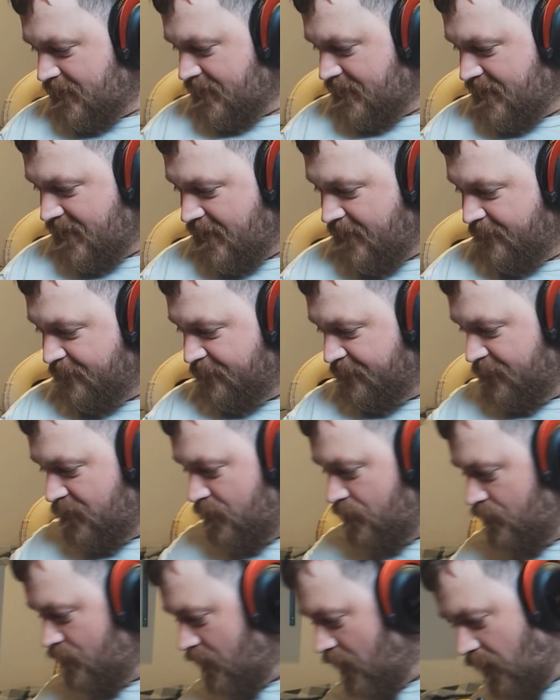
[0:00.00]
If
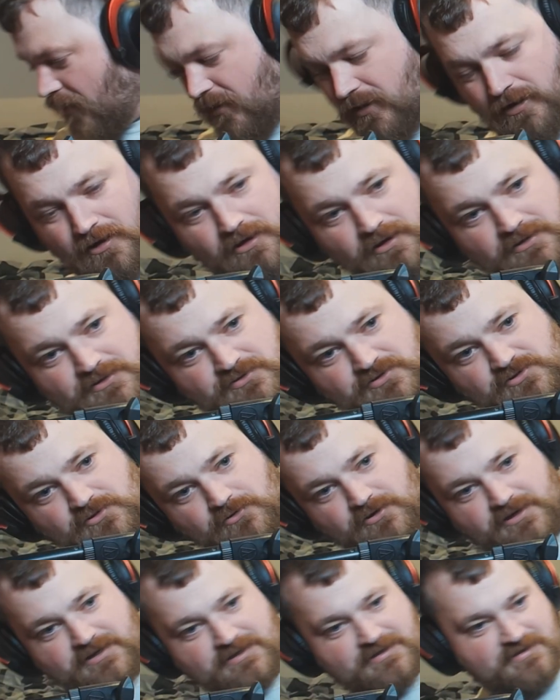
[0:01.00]
you are,
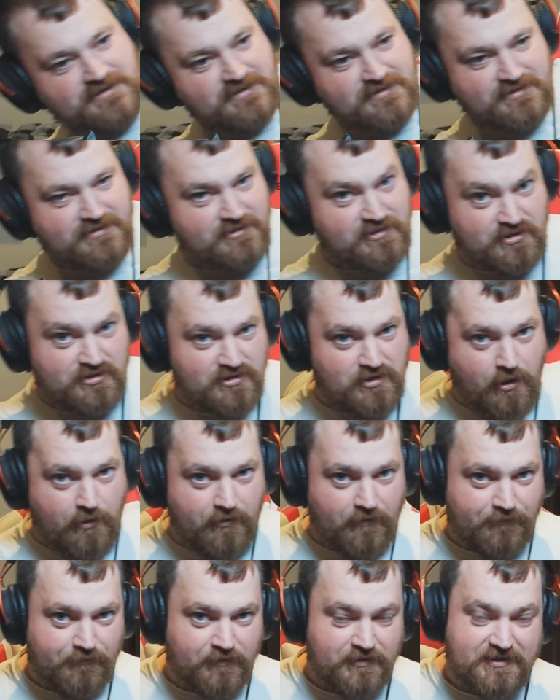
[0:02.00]
sorry, this is just going
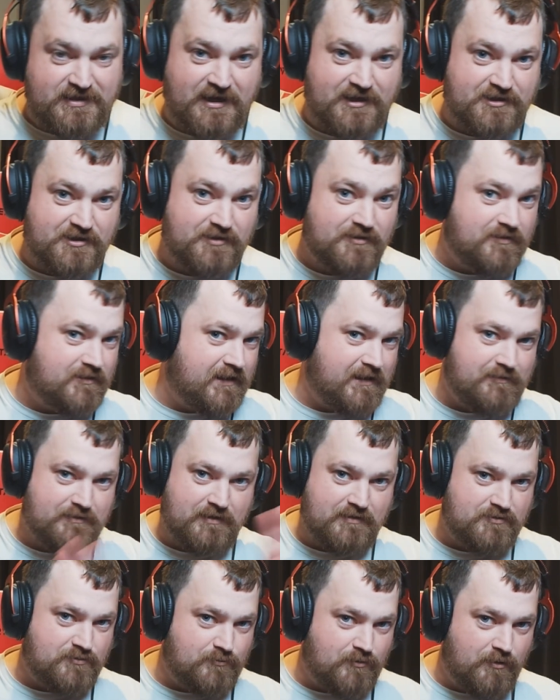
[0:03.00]
off on a tangent.
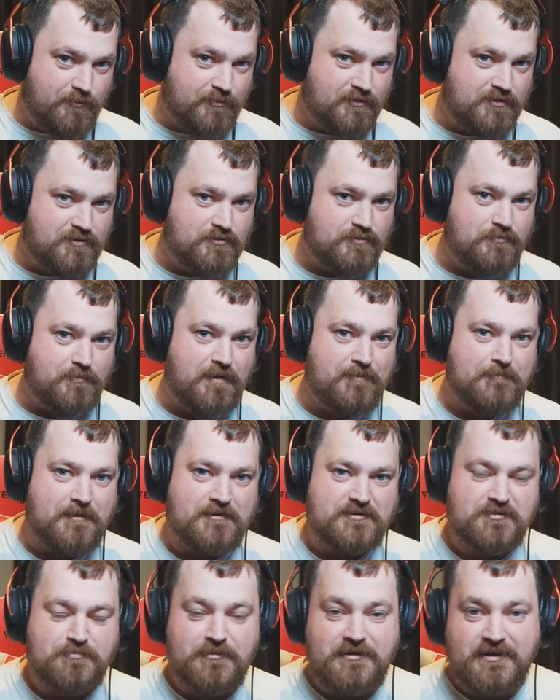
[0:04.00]
That's all I want to talk
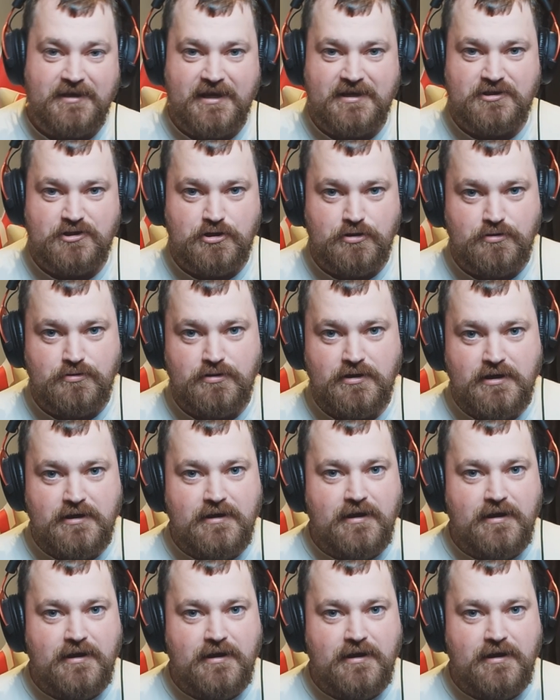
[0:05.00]
about Splitgate 2.